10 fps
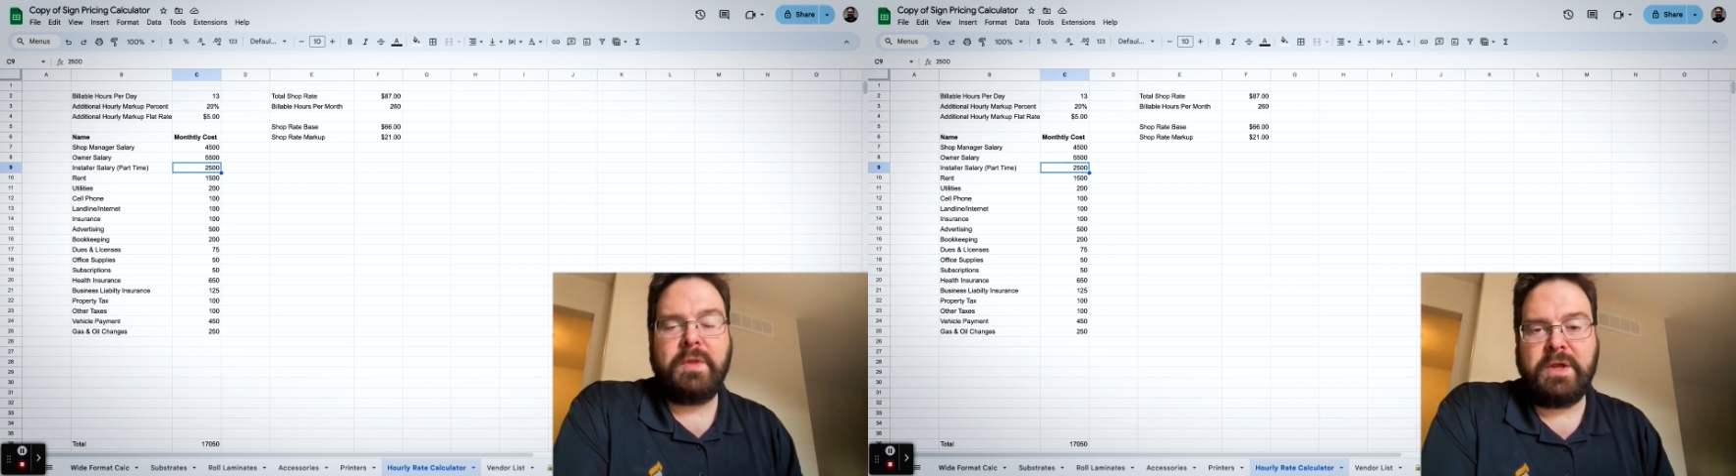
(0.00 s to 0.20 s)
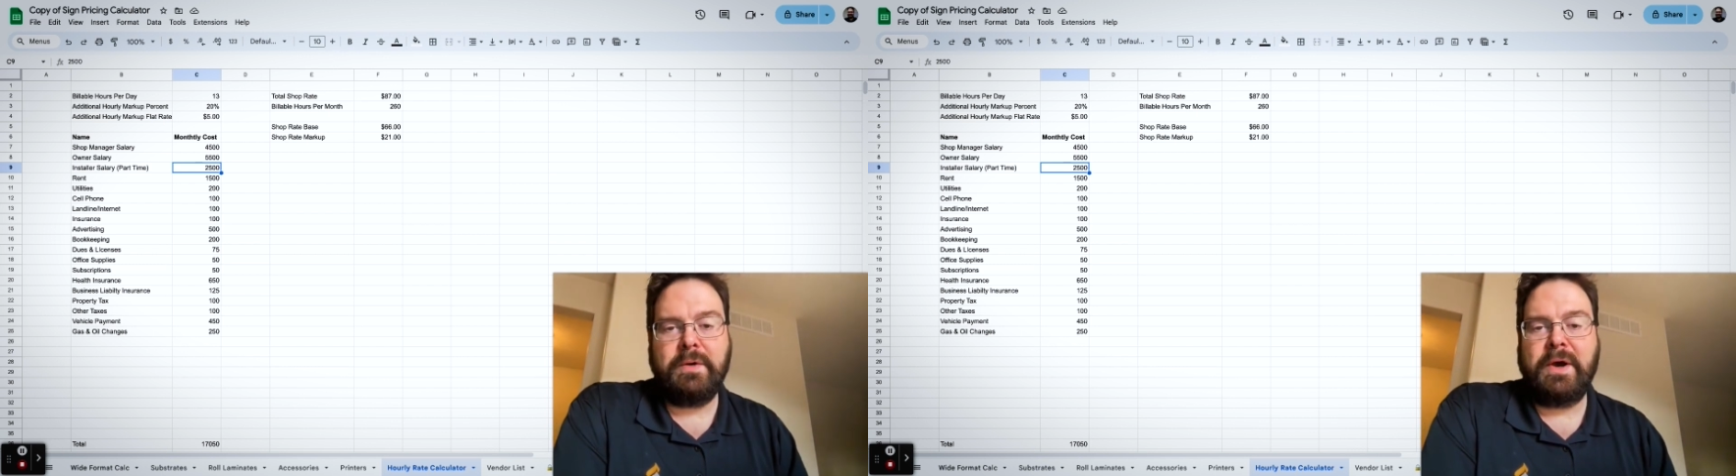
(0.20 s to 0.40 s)

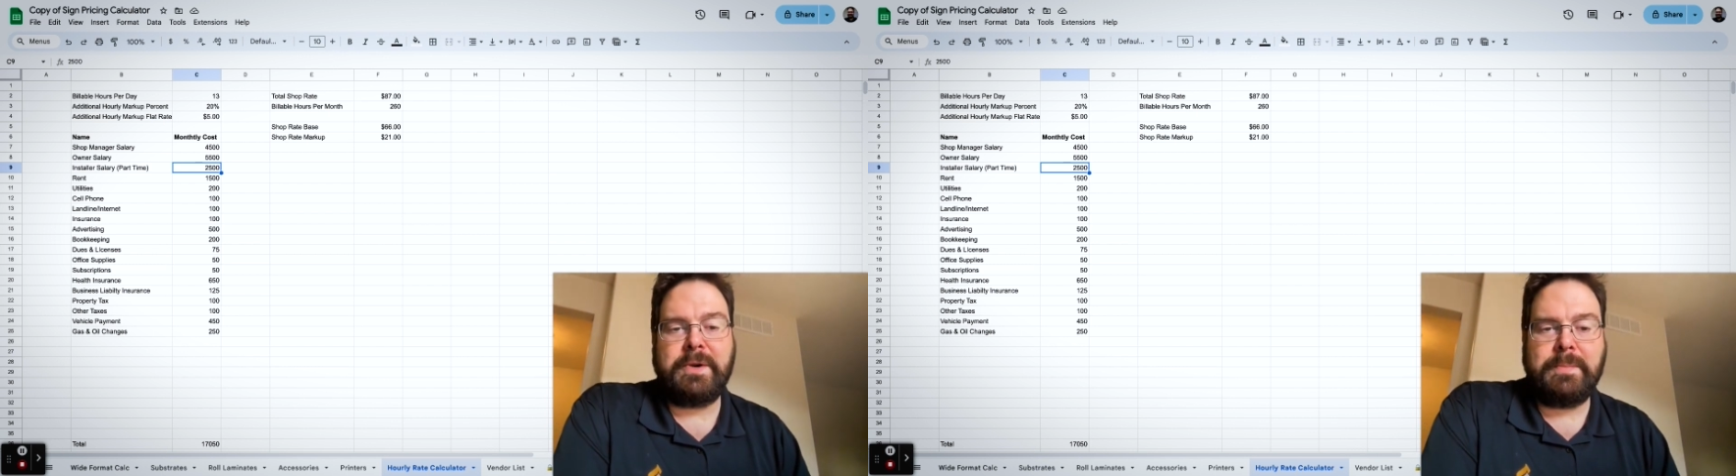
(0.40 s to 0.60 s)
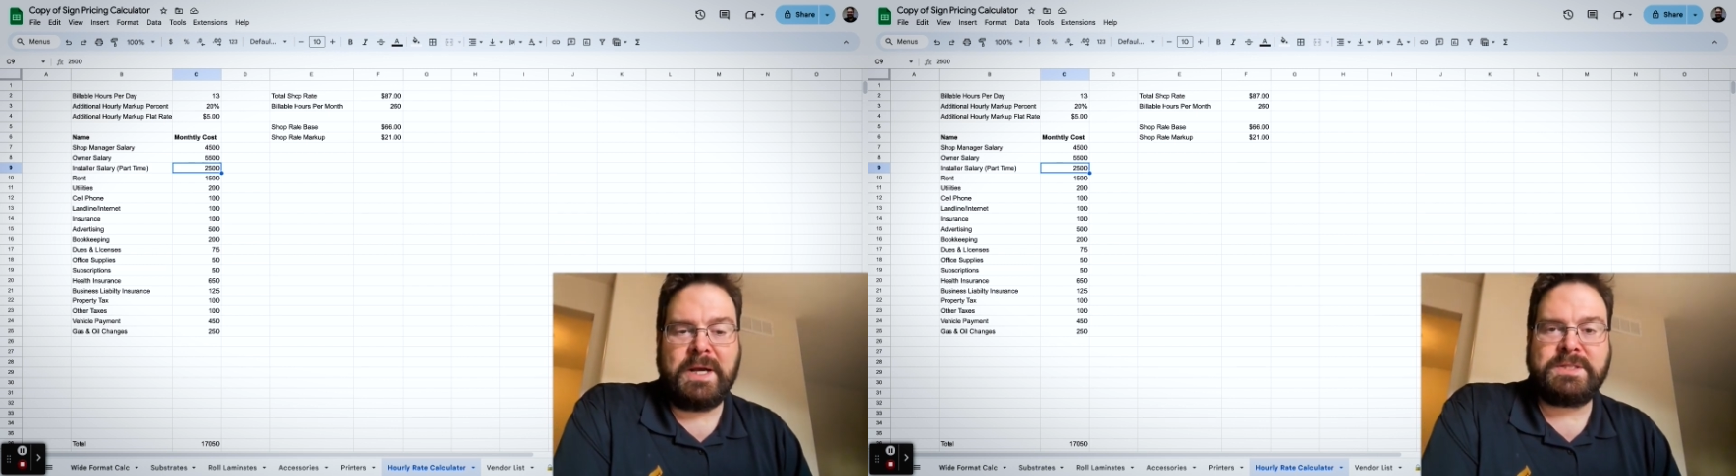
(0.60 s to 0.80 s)

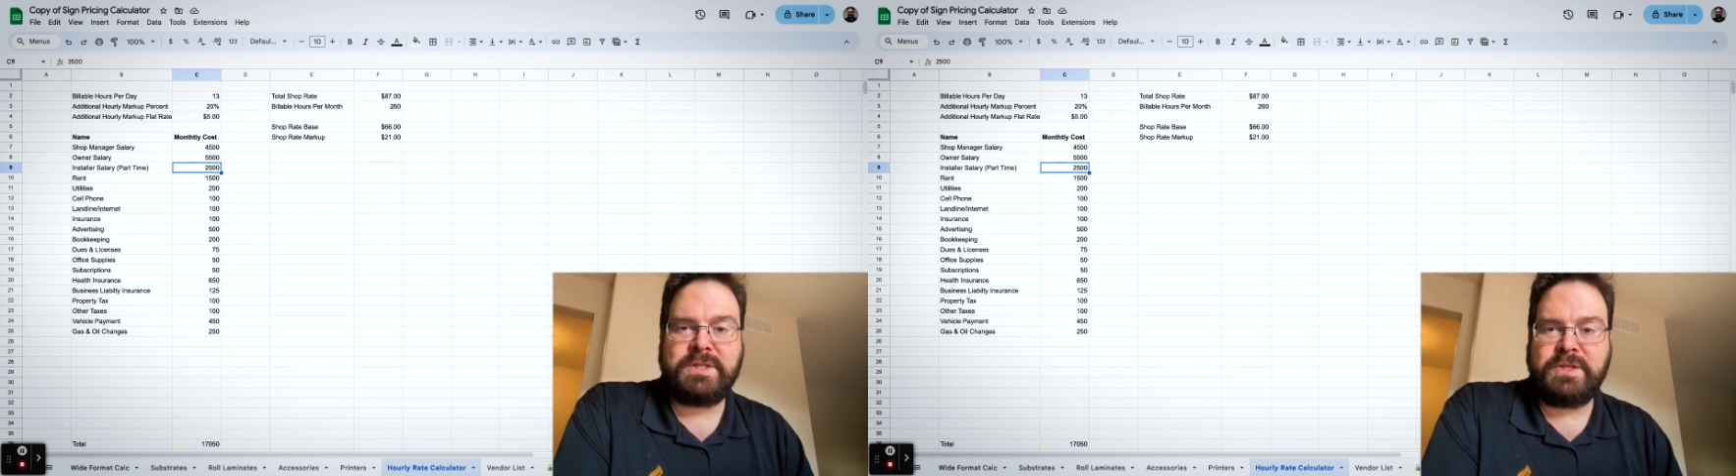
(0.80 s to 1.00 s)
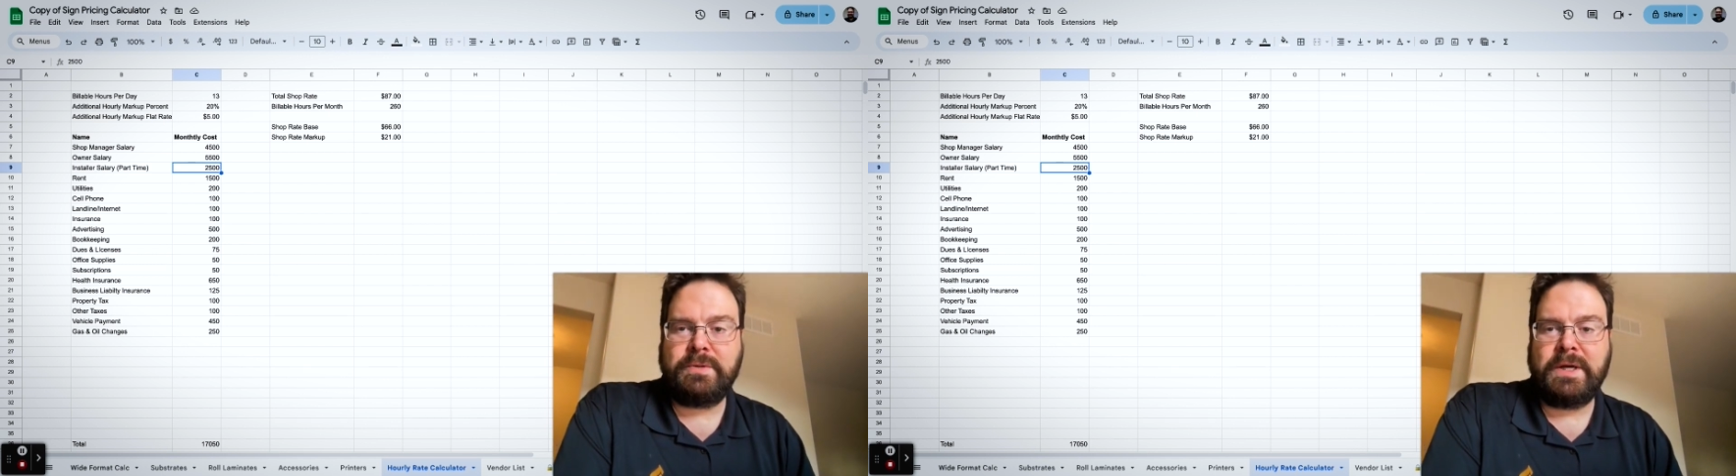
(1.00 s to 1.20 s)
$100
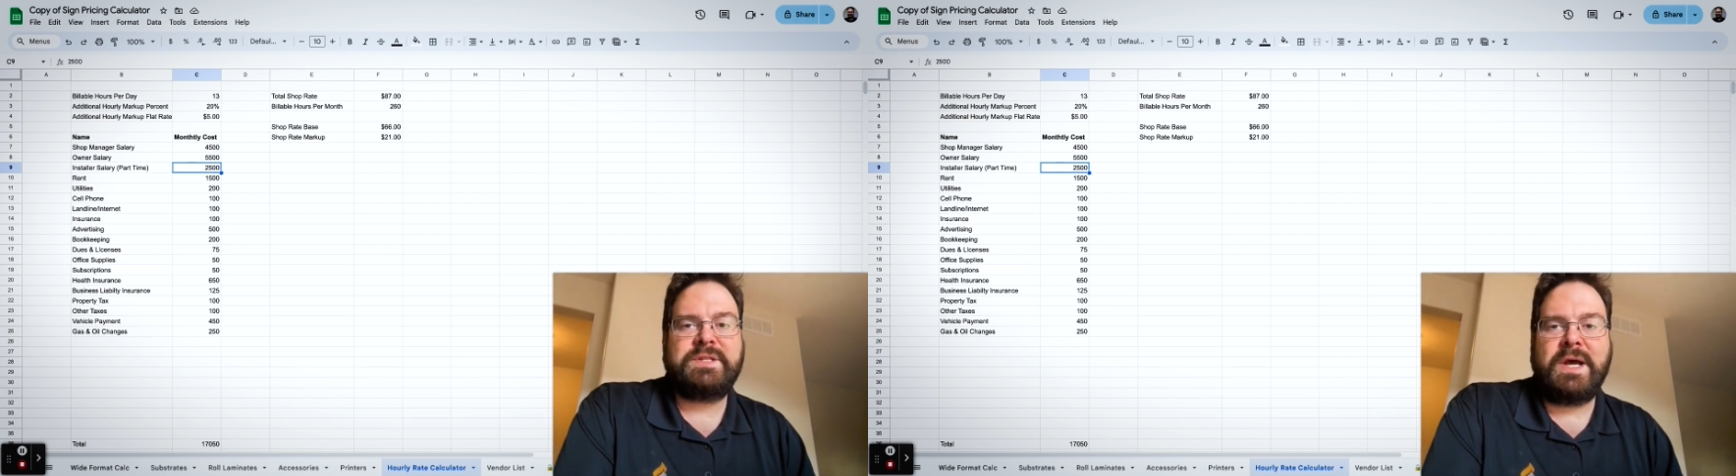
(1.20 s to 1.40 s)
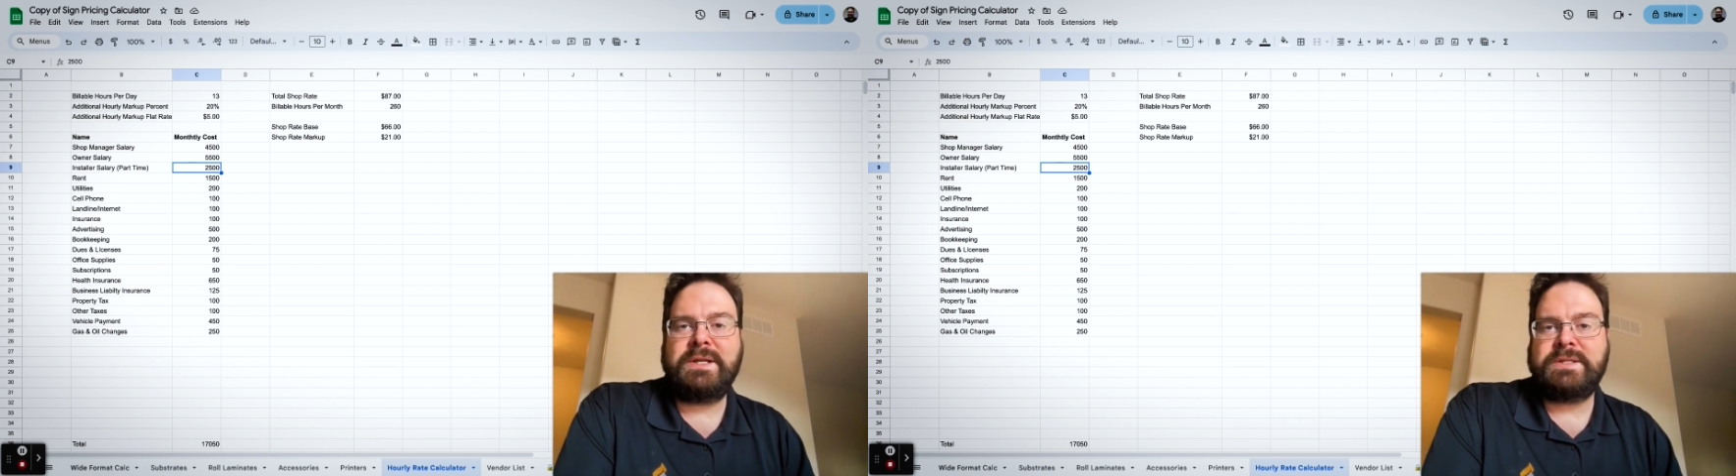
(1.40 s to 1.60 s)
to do a sign